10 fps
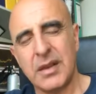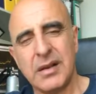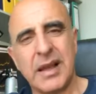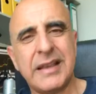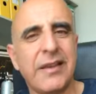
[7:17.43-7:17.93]

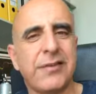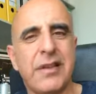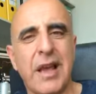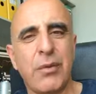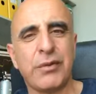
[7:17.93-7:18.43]
Like
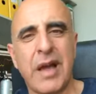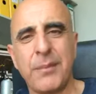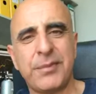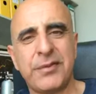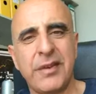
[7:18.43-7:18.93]
yesterday, I was
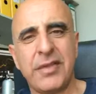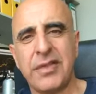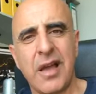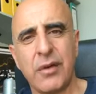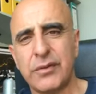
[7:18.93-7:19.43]
up six
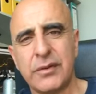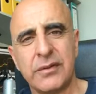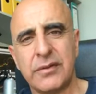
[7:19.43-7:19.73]
thousand